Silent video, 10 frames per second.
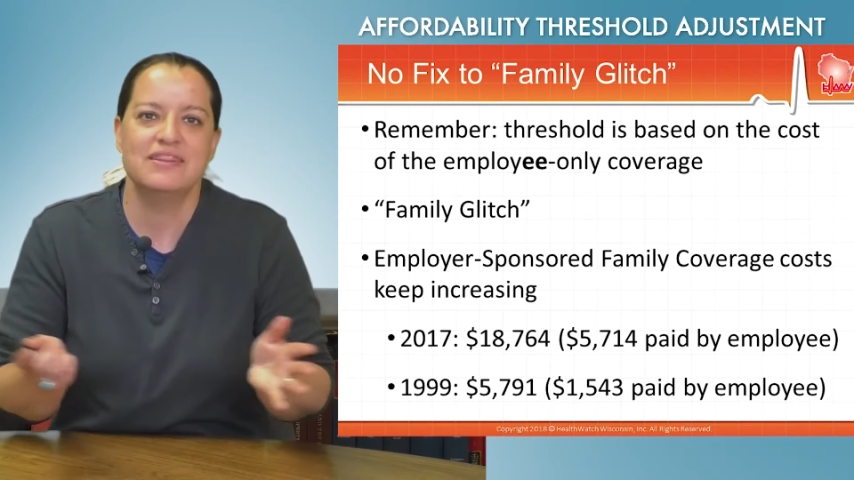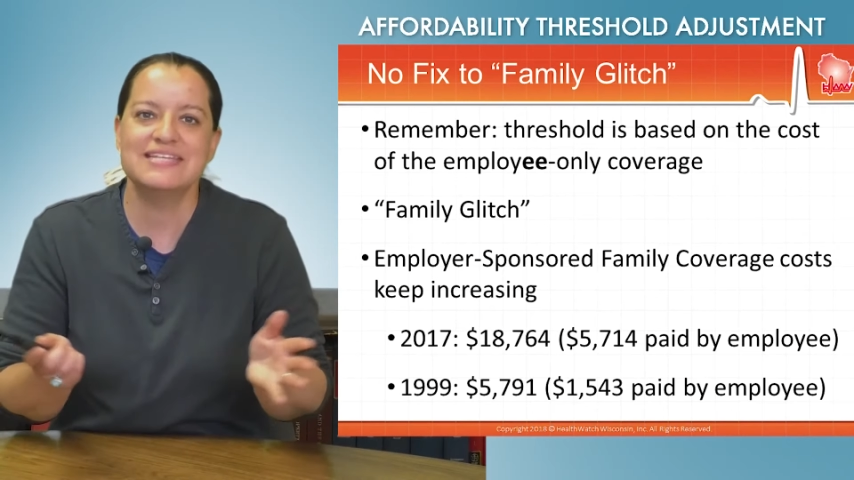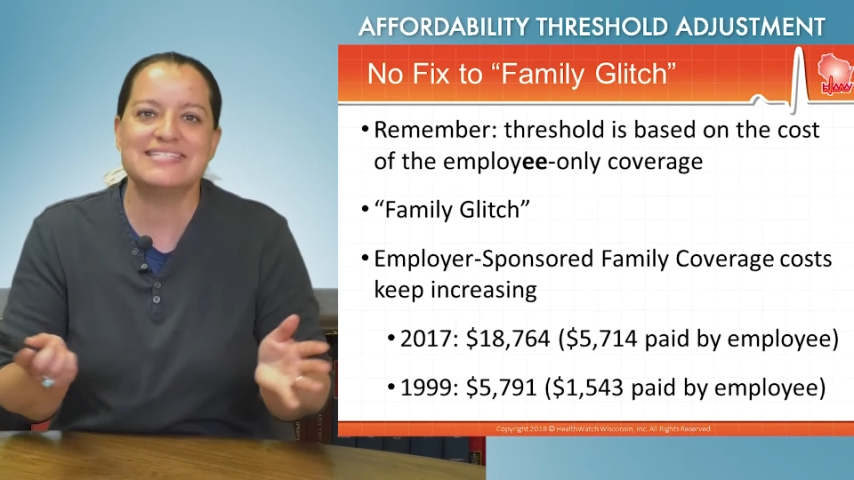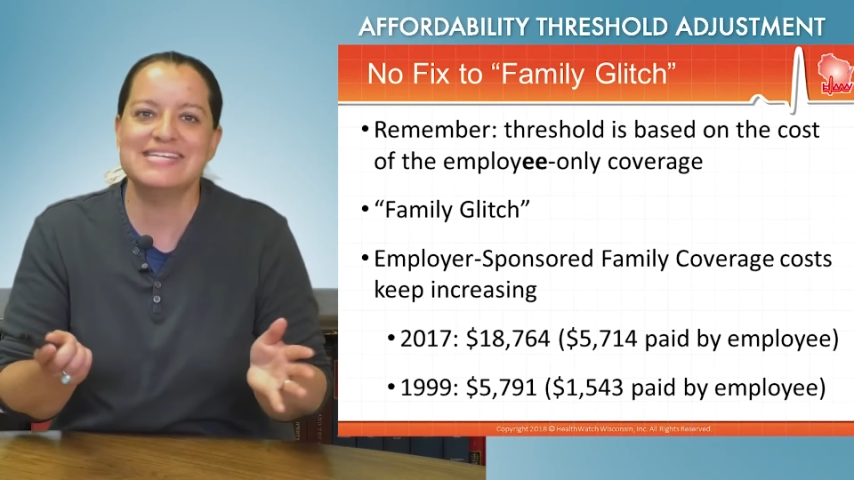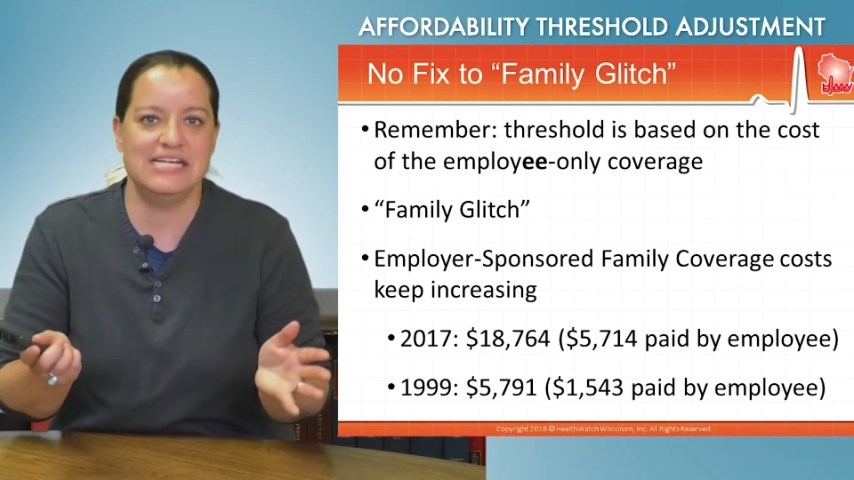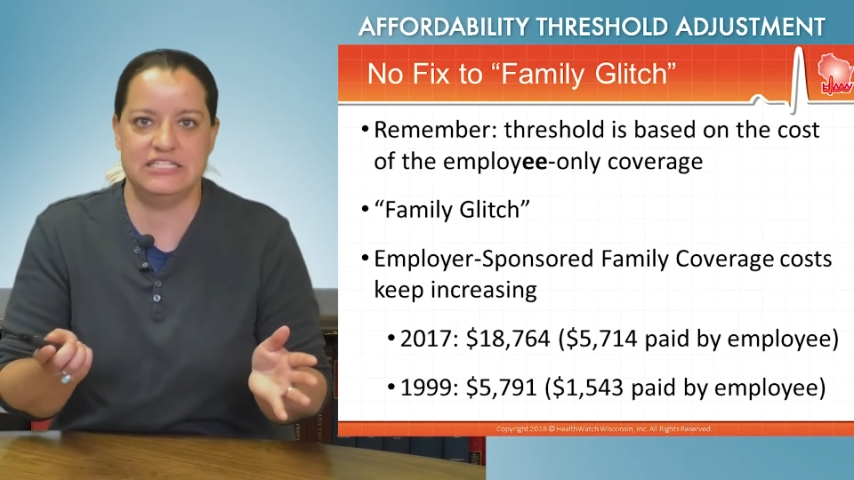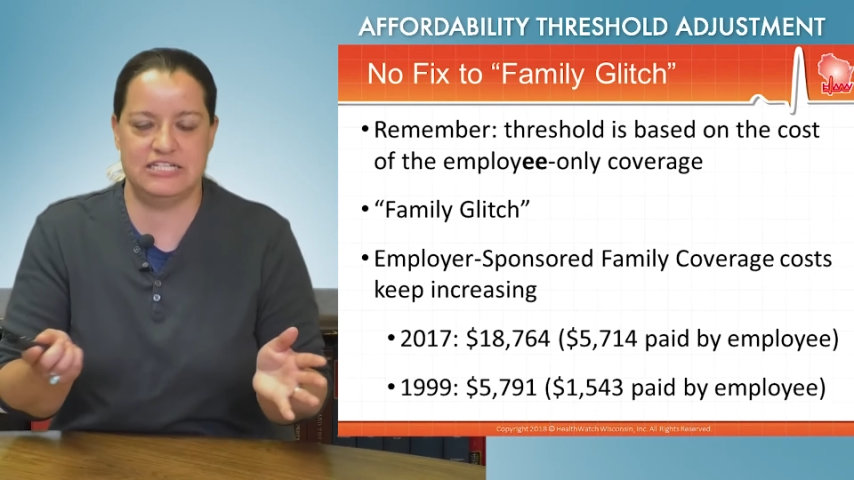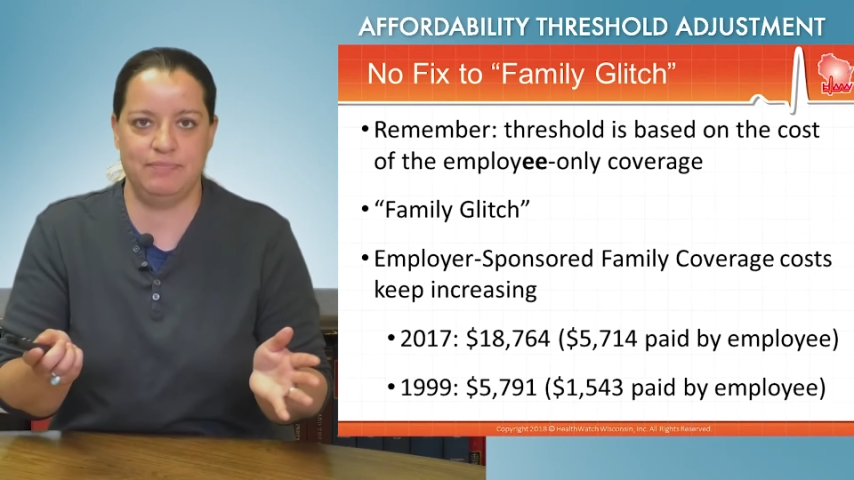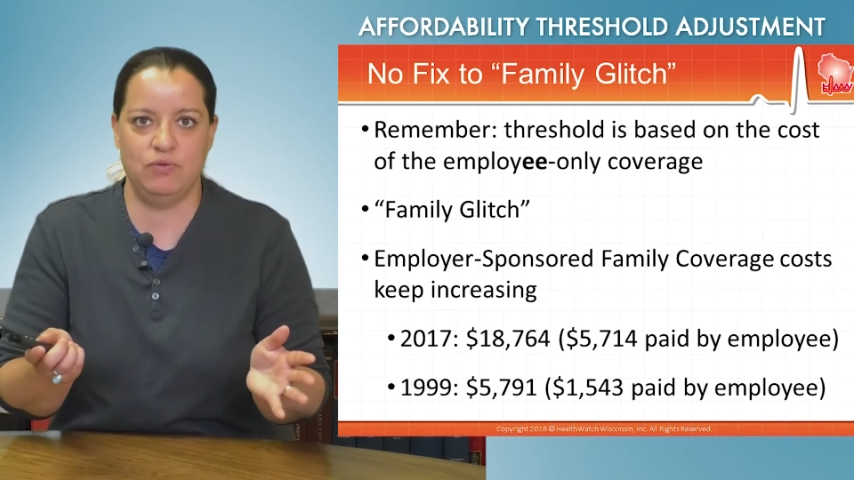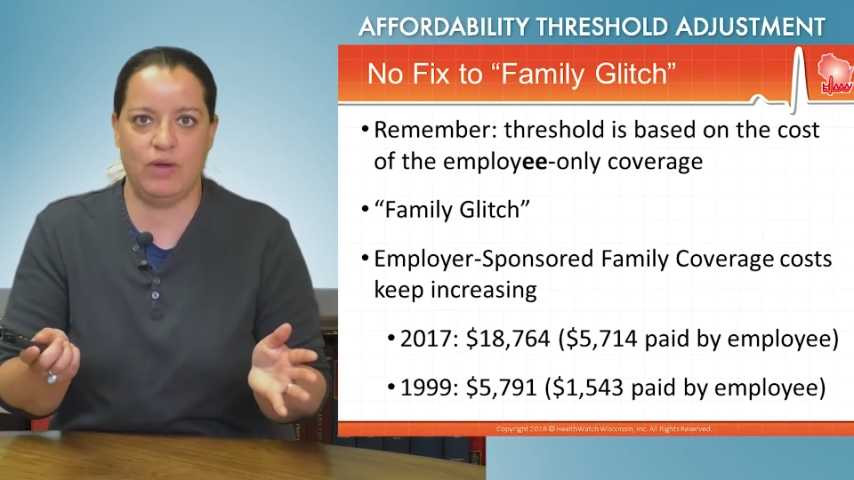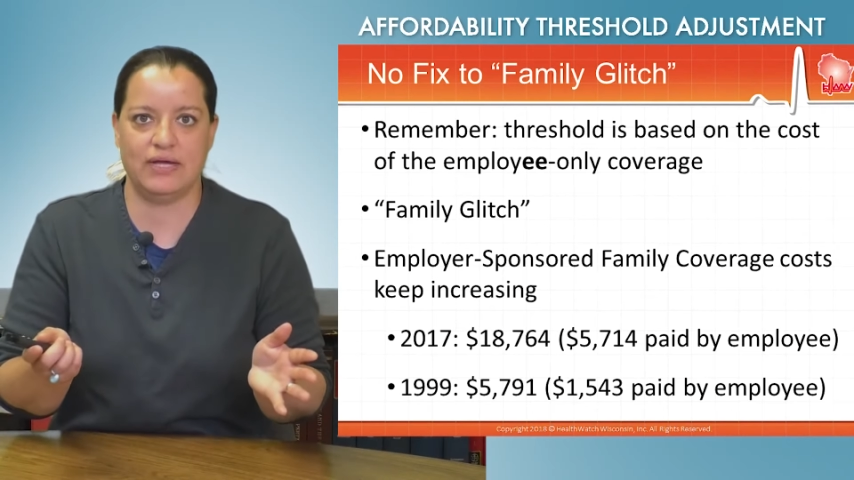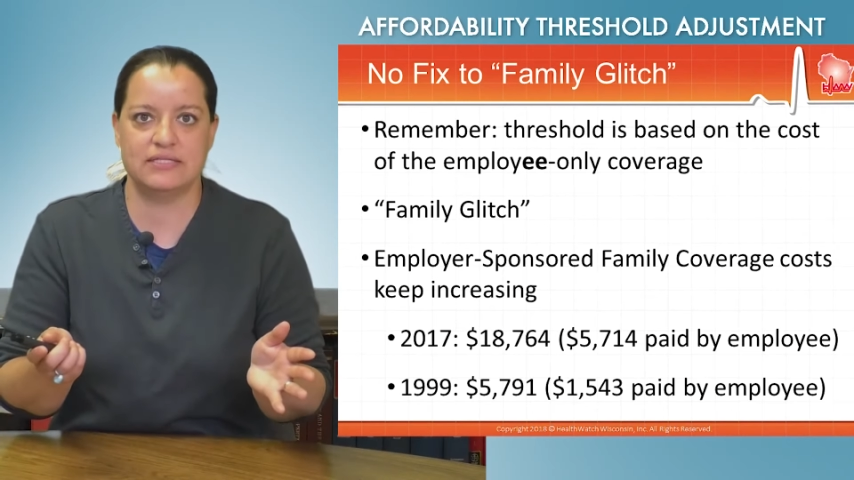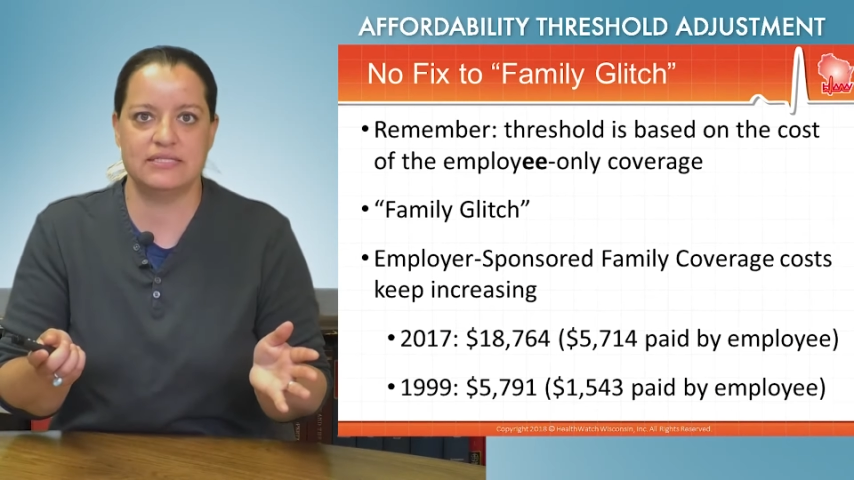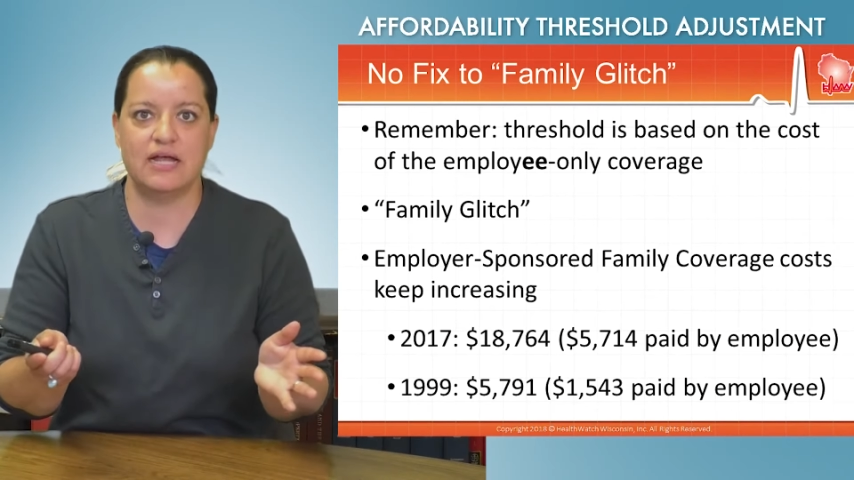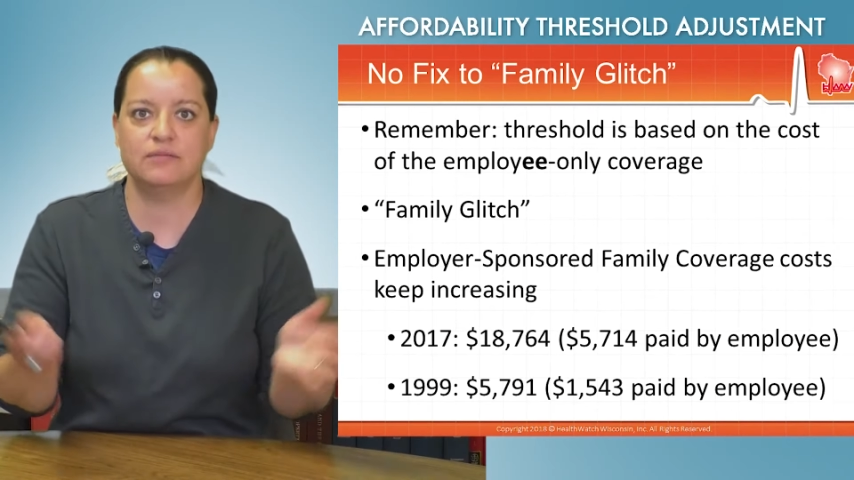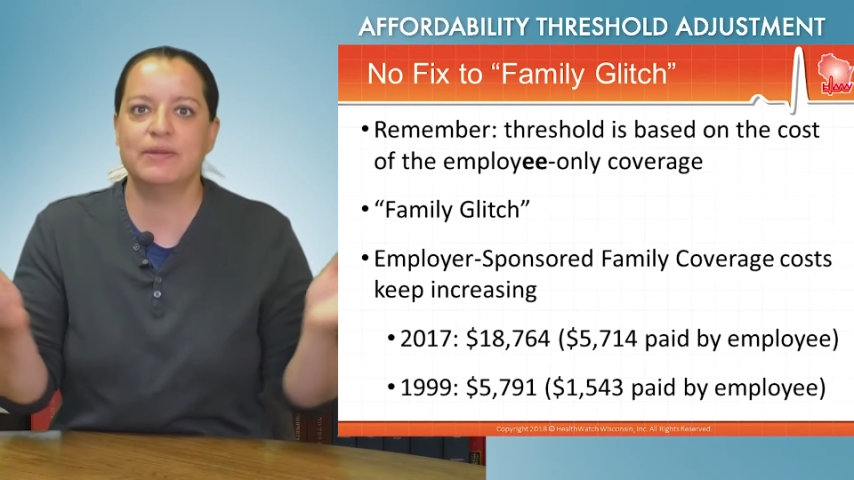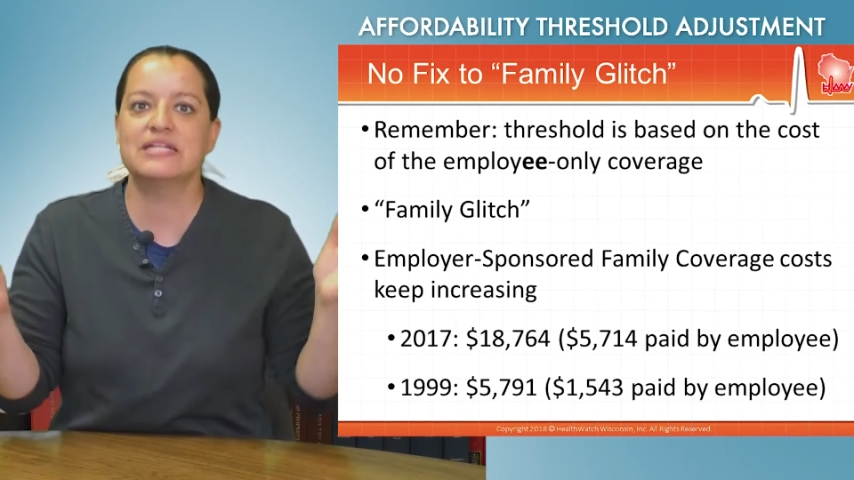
This needs to be reconciled,